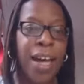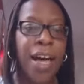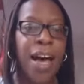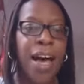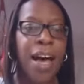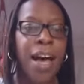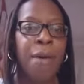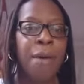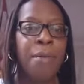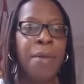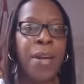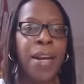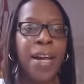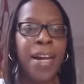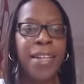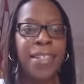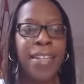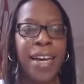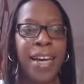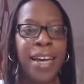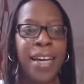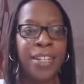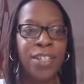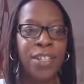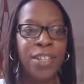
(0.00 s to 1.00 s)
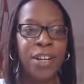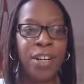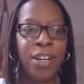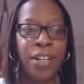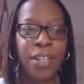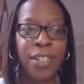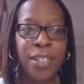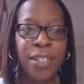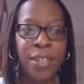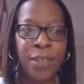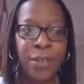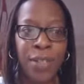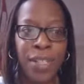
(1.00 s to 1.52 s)
um, and that is H R
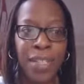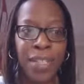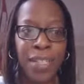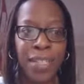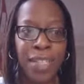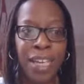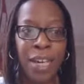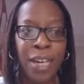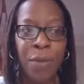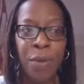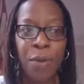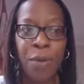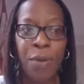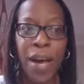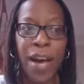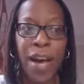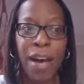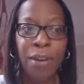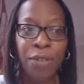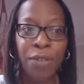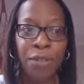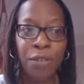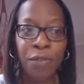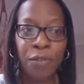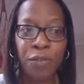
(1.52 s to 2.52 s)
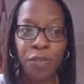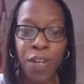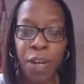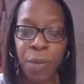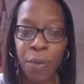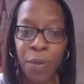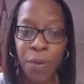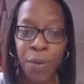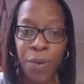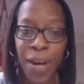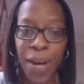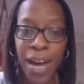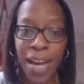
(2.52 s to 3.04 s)
consulting to keep you out of
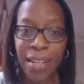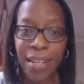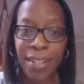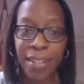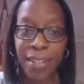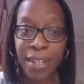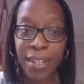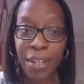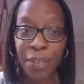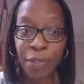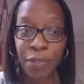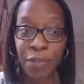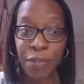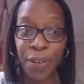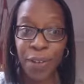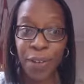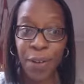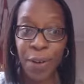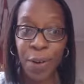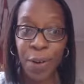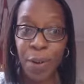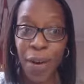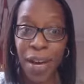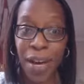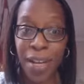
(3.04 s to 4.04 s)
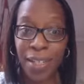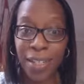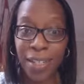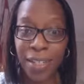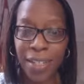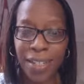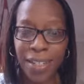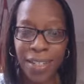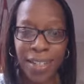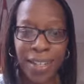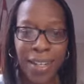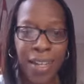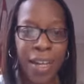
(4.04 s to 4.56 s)
trouble and delivering your
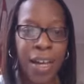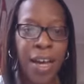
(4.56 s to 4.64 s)
passion.